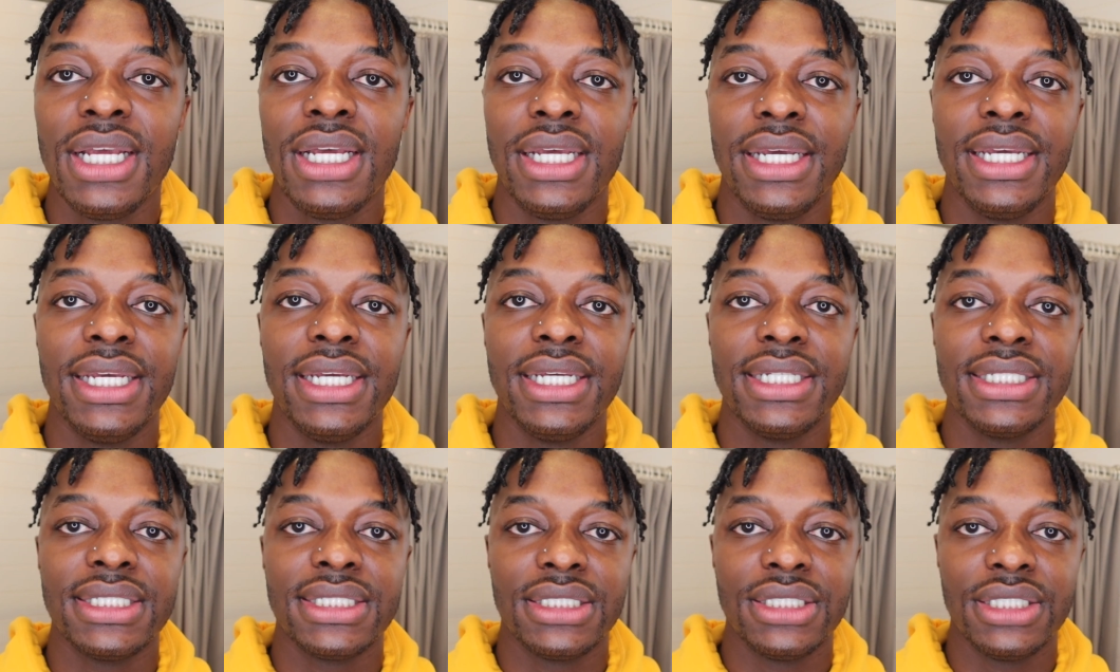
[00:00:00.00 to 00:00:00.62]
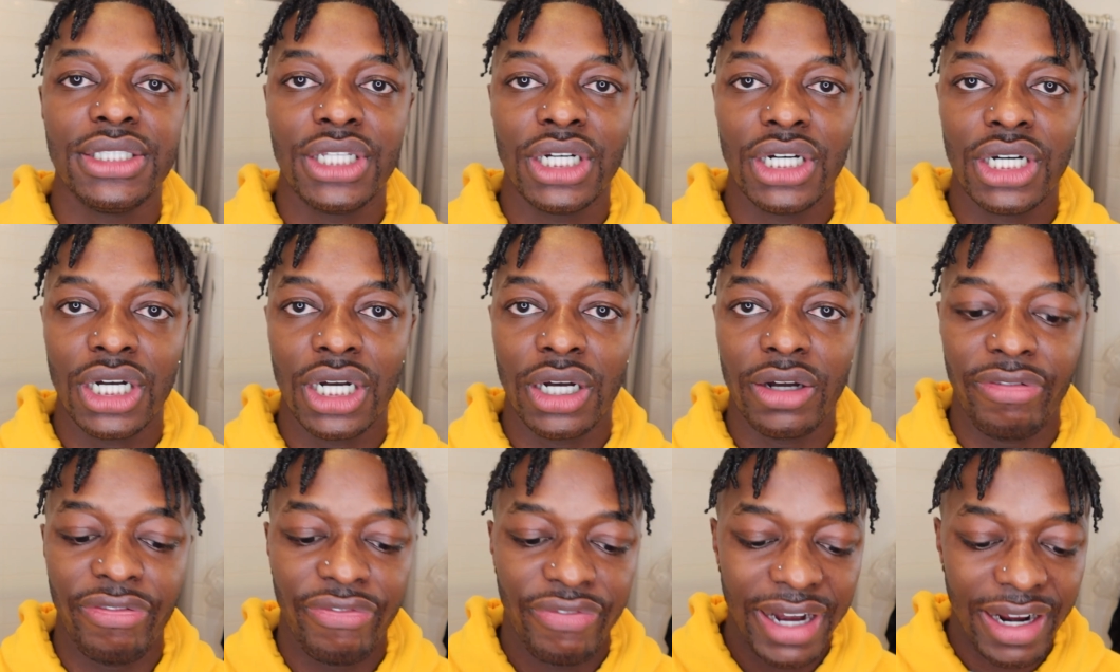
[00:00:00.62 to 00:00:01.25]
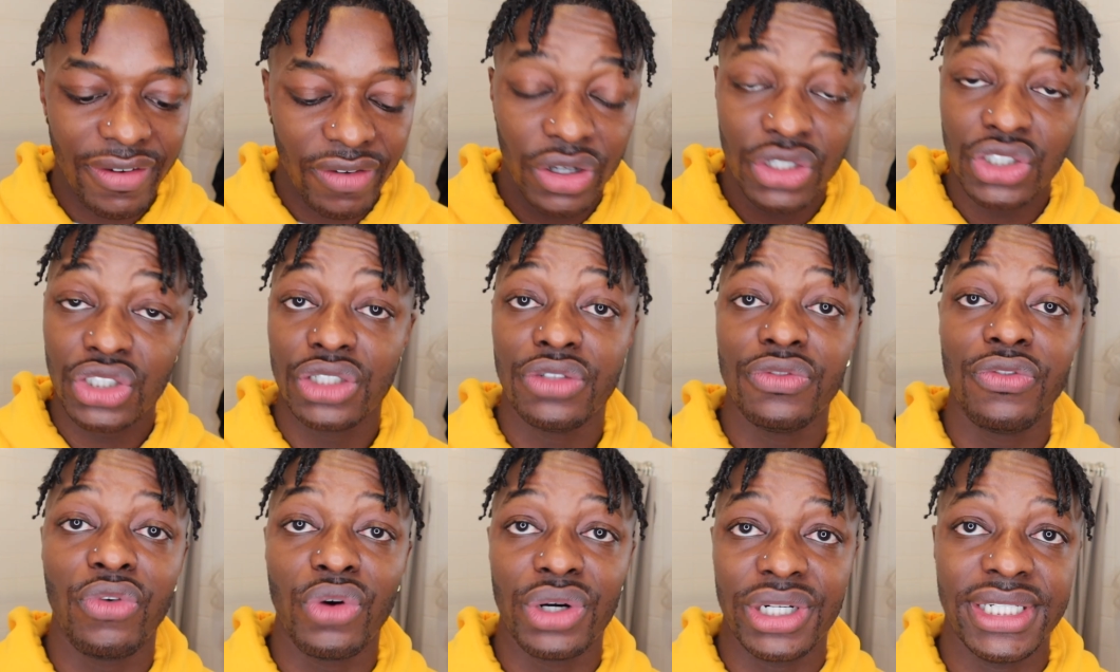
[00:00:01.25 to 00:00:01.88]
is the
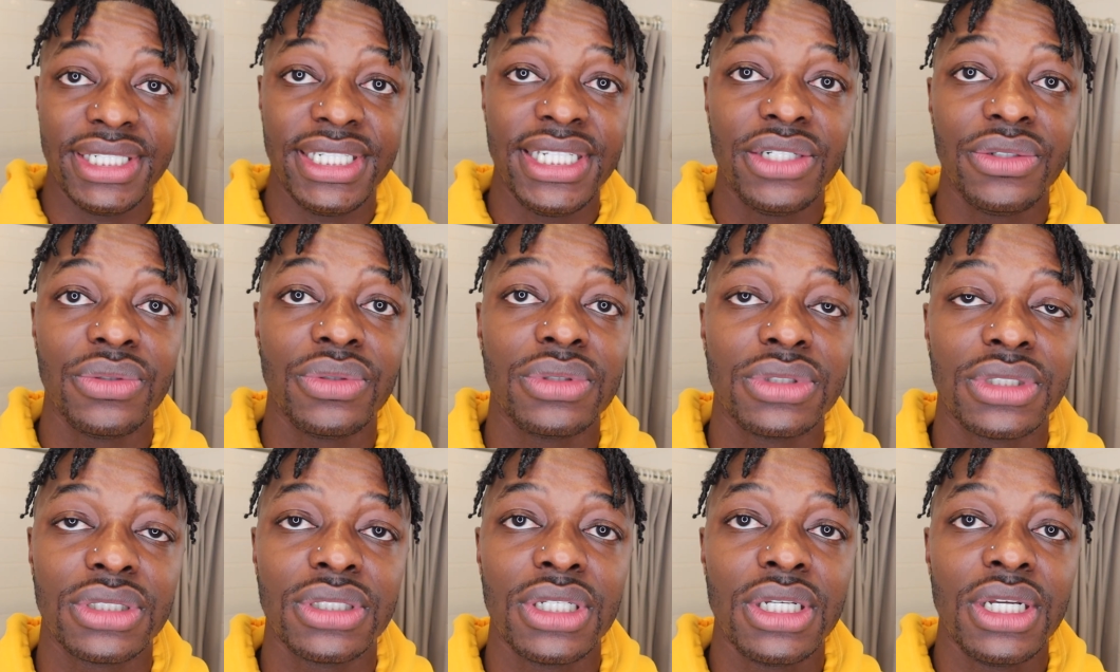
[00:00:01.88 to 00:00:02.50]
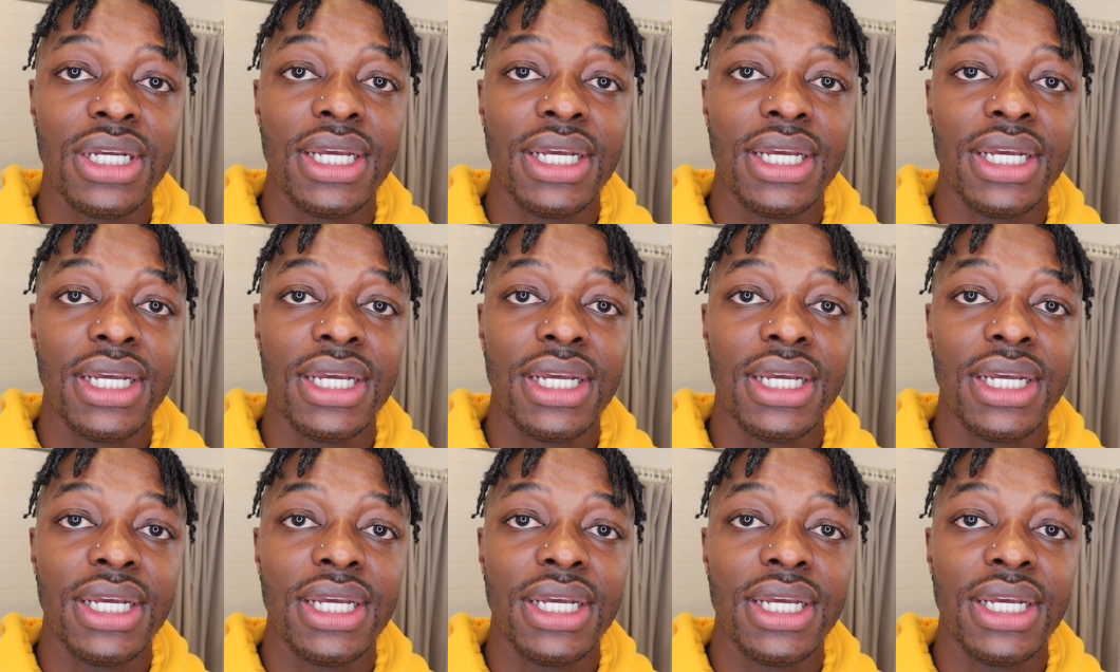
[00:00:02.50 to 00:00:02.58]
540 needles